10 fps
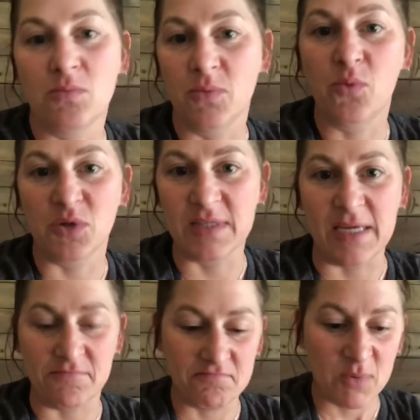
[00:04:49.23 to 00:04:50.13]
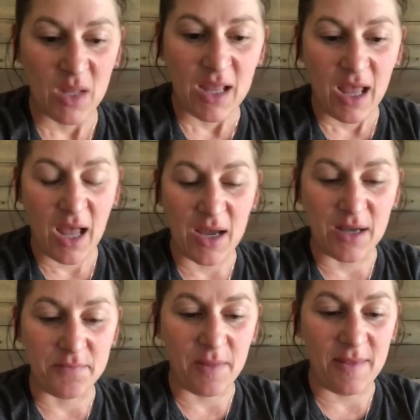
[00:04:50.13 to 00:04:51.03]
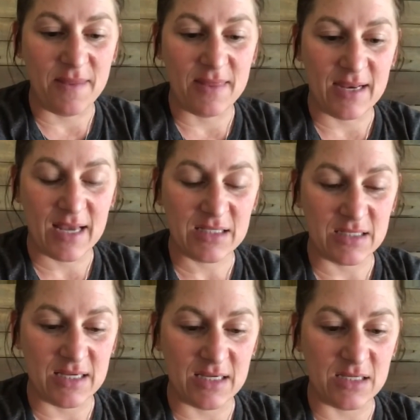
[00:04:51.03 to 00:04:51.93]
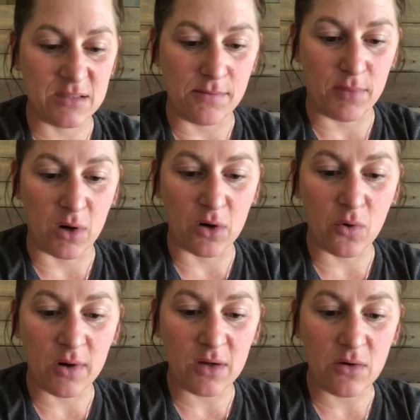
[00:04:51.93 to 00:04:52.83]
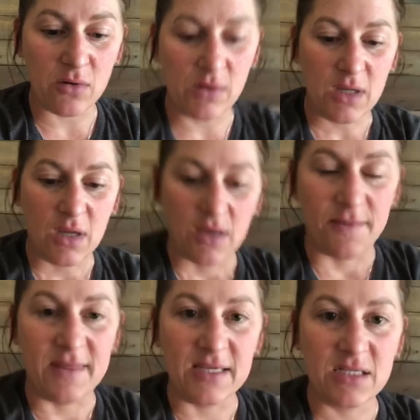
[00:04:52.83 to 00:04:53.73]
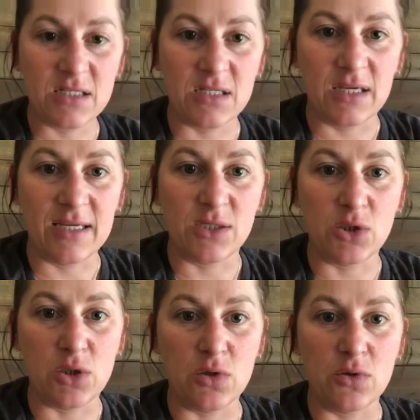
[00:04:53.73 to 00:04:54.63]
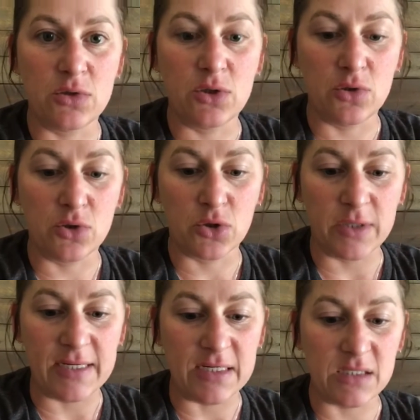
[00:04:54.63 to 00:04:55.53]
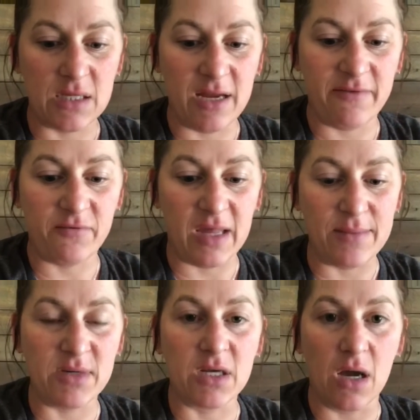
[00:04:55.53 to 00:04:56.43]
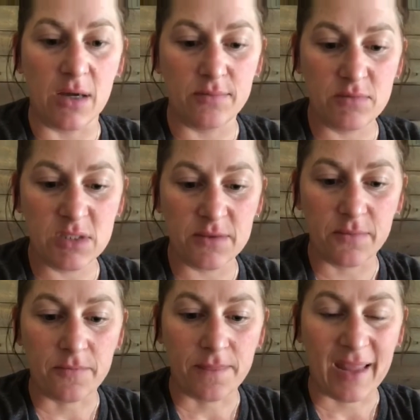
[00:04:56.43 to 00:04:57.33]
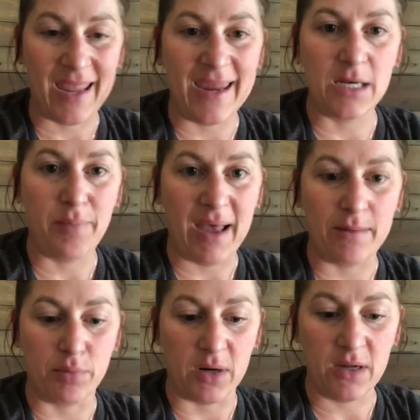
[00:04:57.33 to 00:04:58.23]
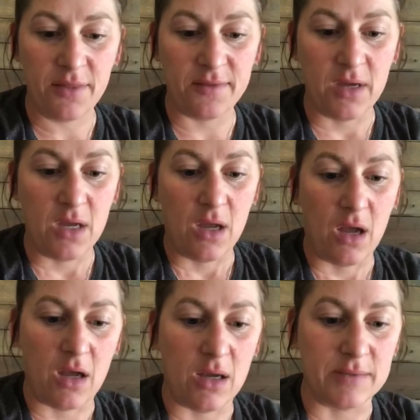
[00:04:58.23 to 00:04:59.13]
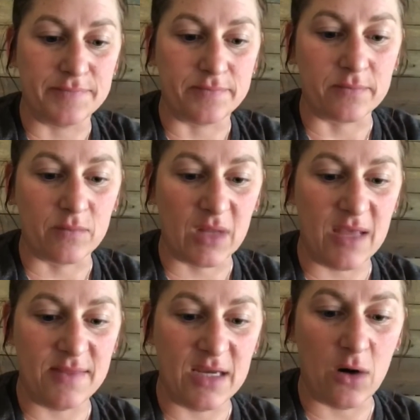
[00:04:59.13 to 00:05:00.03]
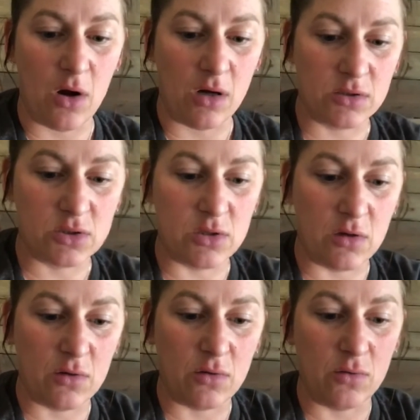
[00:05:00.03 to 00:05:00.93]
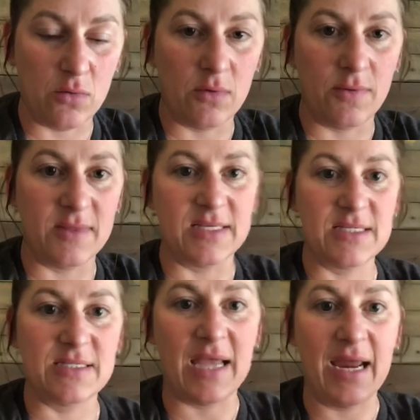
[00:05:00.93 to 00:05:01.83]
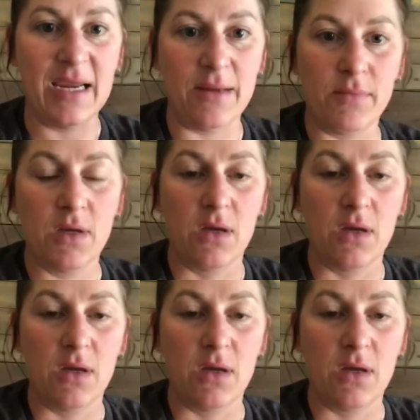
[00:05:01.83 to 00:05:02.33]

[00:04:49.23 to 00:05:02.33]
We'll see. And then the next is myrrh oil. This is used to treat inflamed gums and bad breath. And then also the same